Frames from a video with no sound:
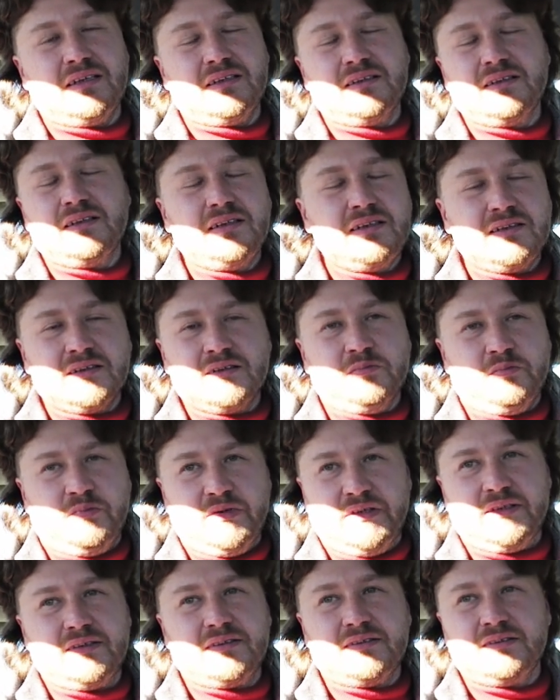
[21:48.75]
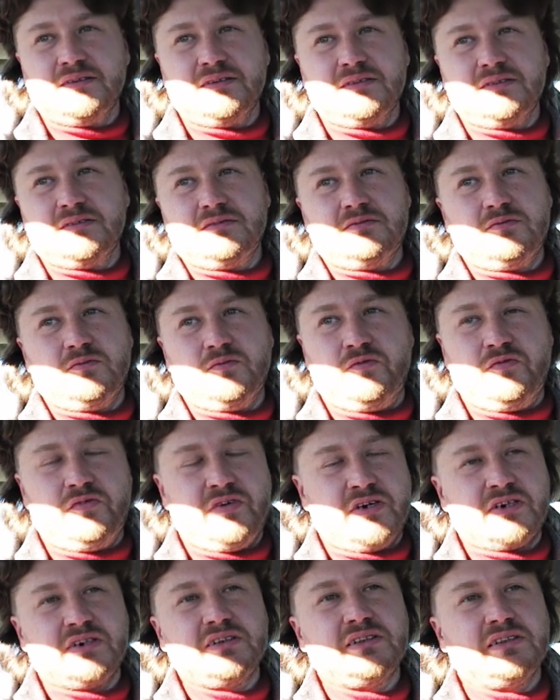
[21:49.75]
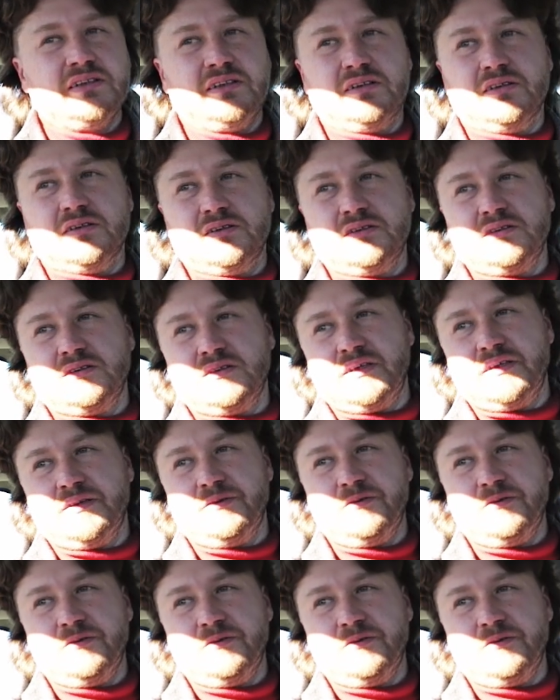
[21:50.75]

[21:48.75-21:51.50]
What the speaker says: A little bit, very little.